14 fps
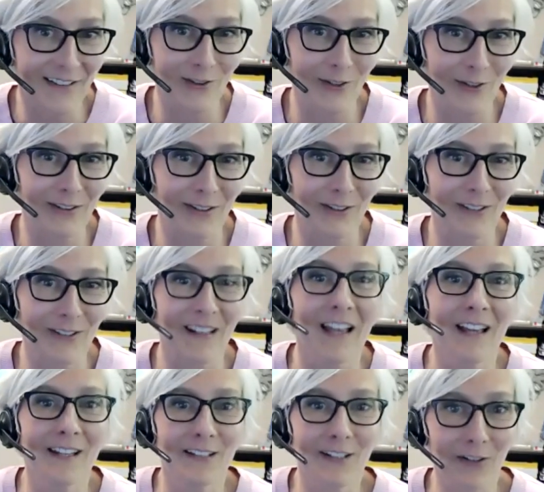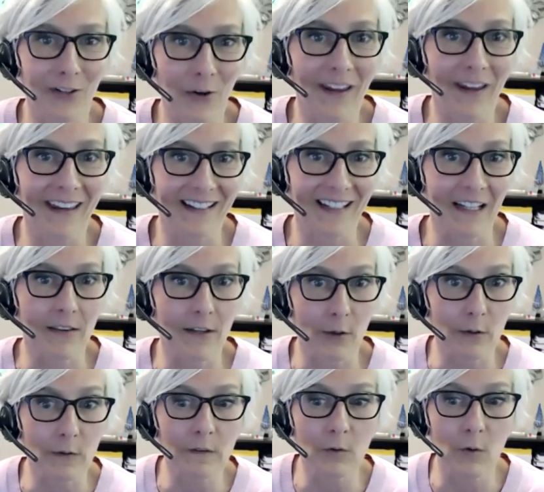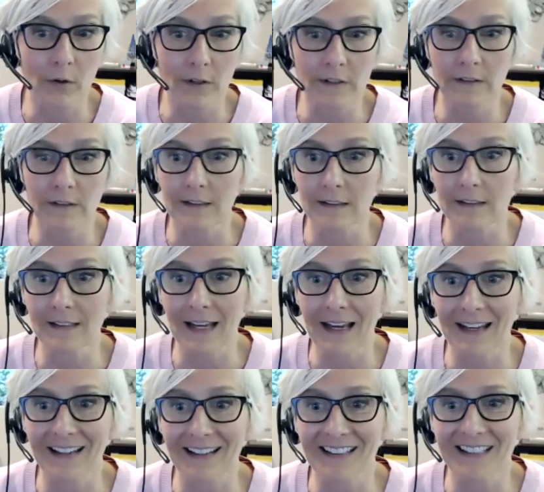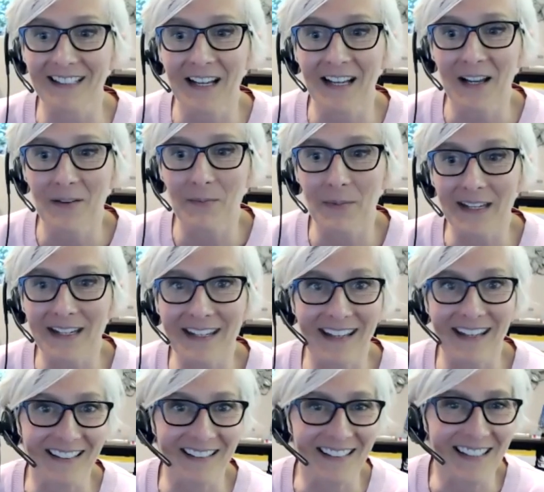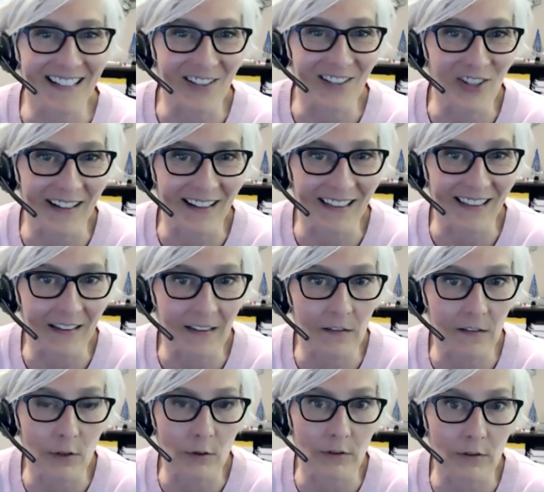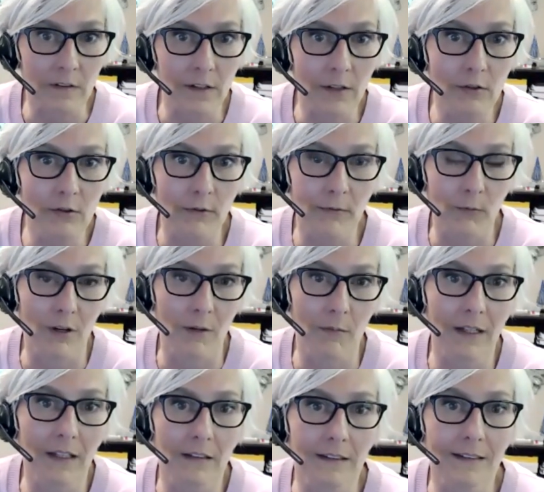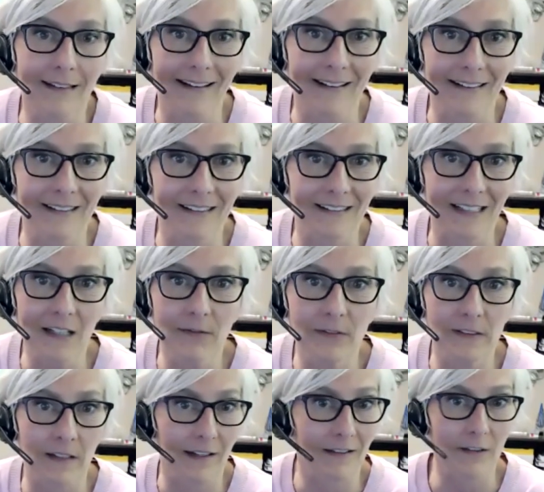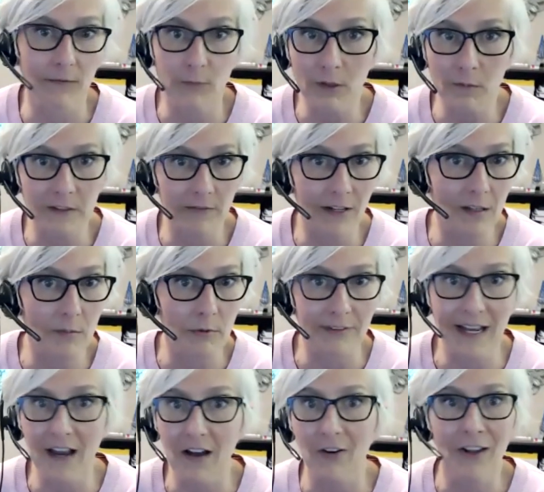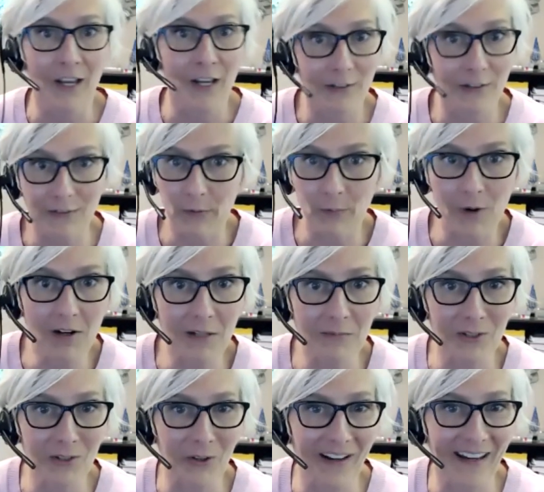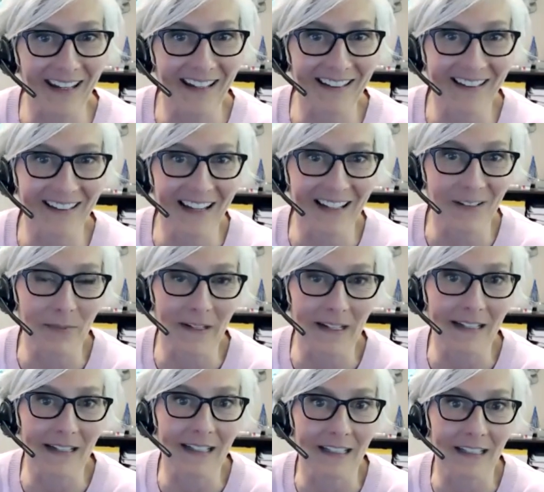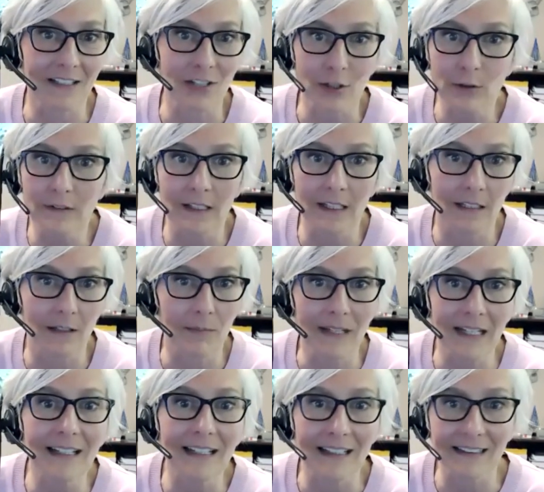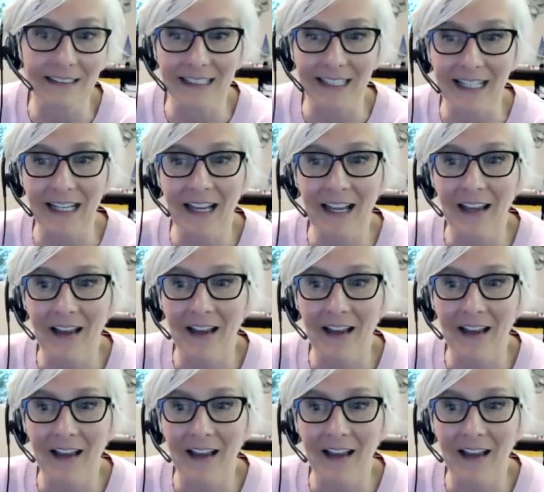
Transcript: instructors to go ahead in those courses and begin teaching this new disclosure form. Because as Steve said, the form is available now. You're welcome to go ahead and begin using it immediately.